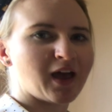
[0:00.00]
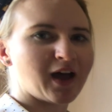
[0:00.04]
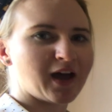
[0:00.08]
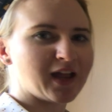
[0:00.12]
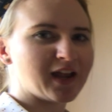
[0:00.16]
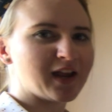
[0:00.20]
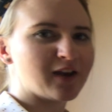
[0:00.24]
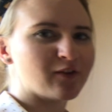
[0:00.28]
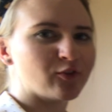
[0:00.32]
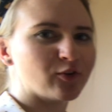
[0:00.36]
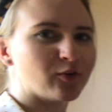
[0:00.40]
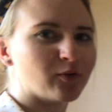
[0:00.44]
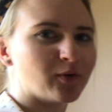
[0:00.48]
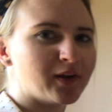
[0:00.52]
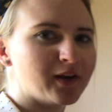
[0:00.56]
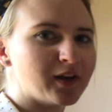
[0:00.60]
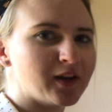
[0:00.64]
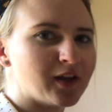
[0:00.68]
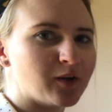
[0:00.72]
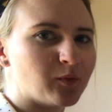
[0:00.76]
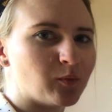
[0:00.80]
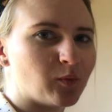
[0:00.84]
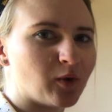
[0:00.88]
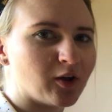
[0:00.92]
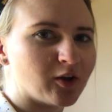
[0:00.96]
Hi everyone
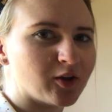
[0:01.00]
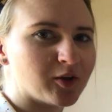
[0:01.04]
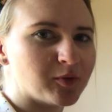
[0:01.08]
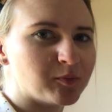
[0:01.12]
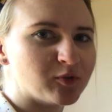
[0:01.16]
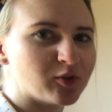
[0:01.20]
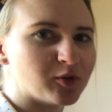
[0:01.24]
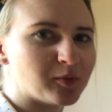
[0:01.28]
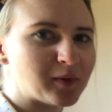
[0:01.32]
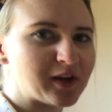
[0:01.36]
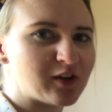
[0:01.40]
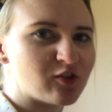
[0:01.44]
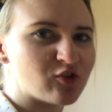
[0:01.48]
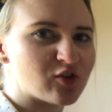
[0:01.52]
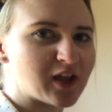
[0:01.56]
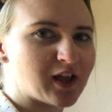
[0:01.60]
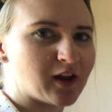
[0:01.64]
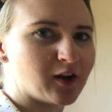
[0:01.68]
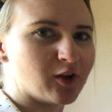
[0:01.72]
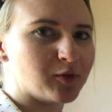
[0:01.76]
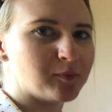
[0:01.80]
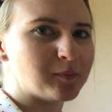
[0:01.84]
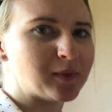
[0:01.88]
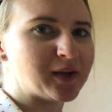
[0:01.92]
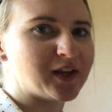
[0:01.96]
and welcome to my
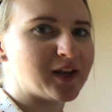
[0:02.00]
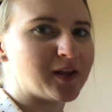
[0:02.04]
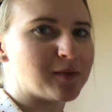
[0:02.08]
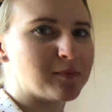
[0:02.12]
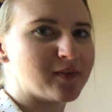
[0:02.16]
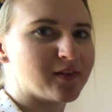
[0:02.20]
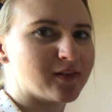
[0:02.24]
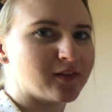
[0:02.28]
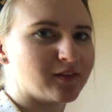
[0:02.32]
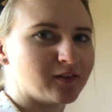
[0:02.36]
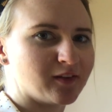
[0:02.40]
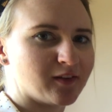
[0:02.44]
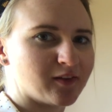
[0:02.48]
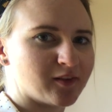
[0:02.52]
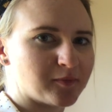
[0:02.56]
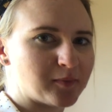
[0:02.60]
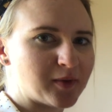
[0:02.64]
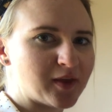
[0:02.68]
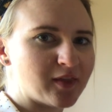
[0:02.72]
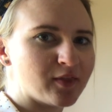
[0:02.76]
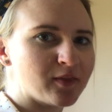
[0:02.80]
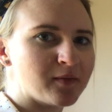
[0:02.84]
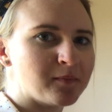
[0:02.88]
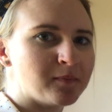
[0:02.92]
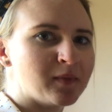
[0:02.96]
channel. My name is
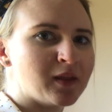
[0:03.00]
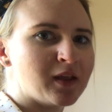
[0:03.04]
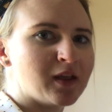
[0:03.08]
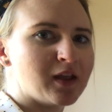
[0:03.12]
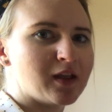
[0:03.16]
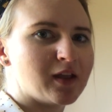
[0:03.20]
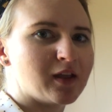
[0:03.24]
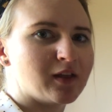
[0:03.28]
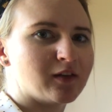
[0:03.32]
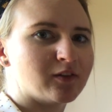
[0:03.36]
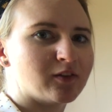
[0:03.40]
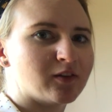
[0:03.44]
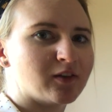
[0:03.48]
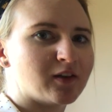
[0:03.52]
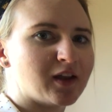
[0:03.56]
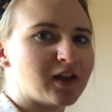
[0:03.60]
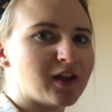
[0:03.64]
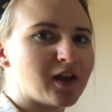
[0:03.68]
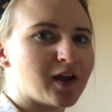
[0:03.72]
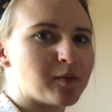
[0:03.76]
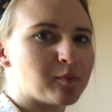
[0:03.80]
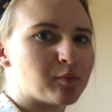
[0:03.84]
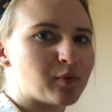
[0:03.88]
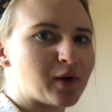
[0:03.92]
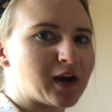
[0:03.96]
Elizabeth and today
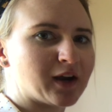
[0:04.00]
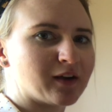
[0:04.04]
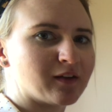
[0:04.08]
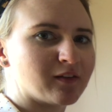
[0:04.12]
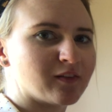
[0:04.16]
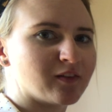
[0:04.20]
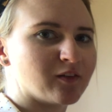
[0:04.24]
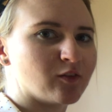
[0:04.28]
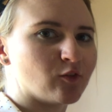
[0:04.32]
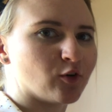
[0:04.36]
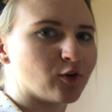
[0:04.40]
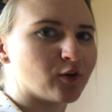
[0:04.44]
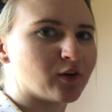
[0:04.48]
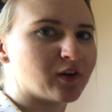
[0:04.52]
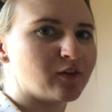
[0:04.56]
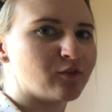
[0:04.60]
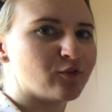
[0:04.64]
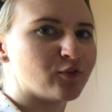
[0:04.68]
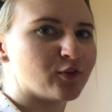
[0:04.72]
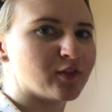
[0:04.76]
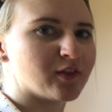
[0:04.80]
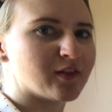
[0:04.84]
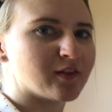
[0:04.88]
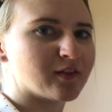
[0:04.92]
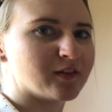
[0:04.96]
I'm practicing organ
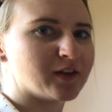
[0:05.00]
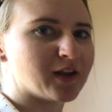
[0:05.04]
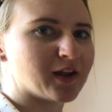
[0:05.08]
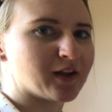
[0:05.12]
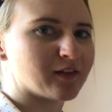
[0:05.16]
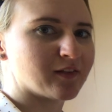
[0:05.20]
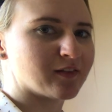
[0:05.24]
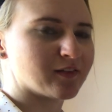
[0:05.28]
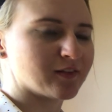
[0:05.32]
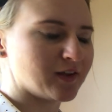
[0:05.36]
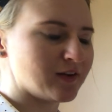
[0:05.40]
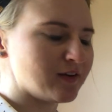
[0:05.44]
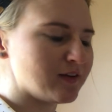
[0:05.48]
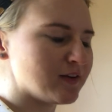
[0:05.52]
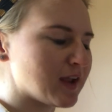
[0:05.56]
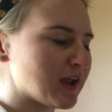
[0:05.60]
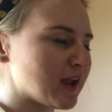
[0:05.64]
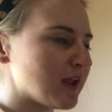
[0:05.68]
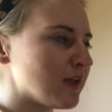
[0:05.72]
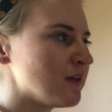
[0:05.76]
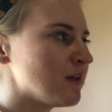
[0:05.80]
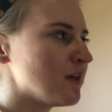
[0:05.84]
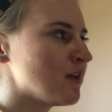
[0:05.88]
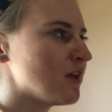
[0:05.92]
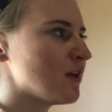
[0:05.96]
for this next
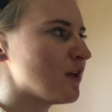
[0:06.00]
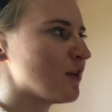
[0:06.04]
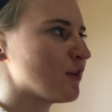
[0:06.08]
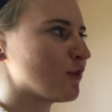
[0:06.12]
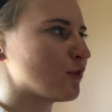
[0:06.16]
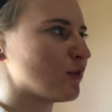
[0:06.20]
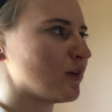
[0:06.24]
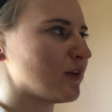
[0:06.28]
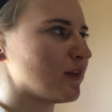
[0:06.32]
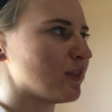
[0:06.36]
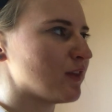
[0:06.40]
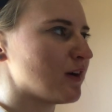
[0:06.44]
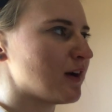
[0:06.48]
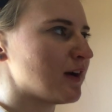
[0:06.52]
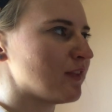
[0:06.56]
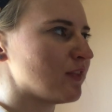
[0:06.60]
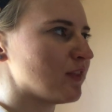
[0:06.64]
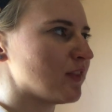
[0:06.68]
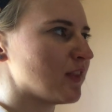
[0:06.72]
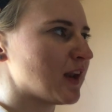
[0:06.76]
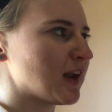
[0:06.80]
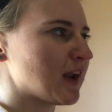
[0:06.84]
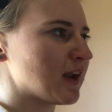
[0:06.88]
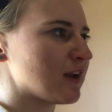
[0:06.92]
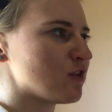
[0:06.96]
Sunday, so I thought
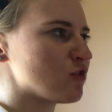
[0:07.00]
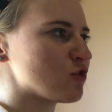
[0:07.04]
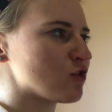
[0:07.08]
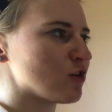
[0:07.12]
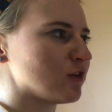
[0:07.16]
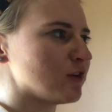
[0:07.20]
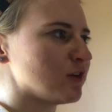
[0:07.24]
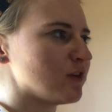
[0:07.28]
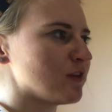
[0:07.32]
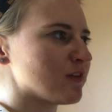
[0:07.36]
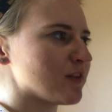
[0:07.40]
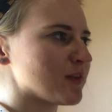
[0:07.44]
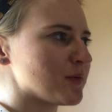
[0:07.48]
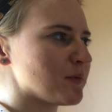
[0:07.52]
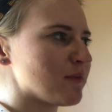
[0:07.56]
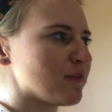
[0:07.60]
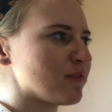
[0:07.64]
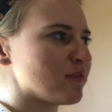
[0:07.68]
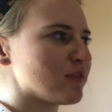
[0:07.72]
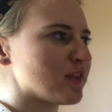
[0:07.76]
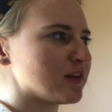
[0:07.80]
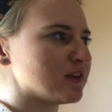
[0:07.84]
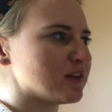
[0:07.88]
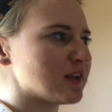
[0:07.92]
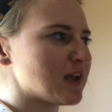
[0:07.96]
that I'd show you some
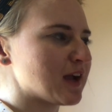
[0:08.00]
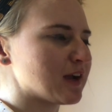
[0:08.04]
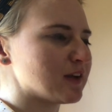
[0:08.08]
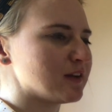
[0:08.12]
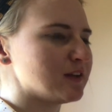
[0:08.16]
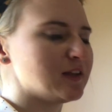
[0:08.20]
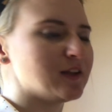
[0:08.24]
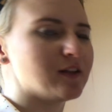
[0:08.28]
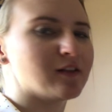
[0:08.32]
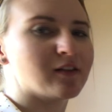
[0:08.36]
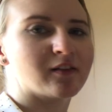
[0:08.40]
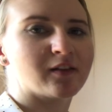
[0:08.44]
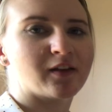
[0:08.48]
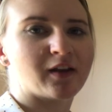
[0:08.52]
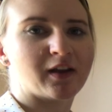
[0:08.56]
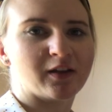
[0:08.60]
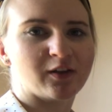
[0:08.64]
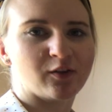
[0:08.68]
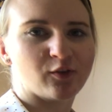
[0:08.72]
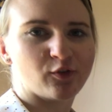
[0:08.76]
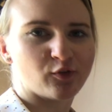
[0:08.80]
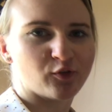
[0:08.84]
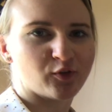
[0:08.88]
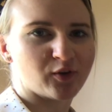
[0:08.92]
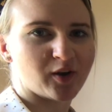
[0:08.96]
of the techniques that I
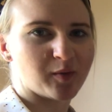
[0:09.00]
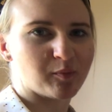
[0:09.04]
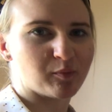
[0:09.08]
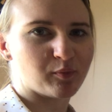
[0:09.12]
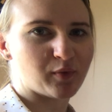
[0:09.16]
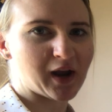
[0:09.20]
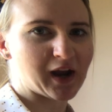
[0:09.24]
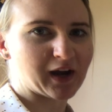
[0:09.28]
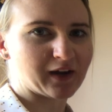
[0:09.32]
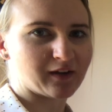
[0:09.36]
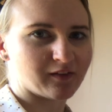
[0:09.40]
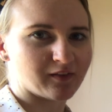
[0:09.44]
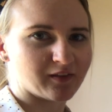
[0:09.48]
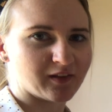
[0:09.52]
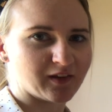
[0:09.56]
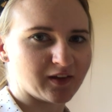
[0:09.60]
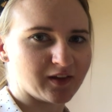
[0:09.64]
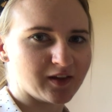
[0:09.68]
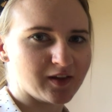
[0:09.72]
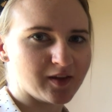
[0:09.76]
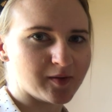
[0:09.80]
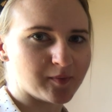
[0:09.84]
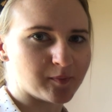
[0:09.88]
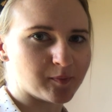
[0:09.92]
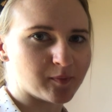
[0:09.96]
use when I'm practicing
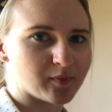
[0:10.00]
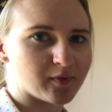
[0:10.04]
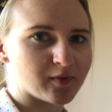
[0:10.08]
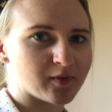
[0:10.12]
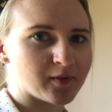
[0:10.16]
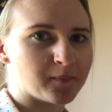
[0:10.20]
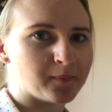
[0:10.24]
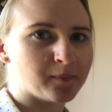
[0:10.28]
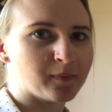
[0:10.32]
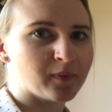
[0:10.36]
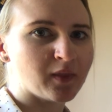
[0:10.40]
hymns.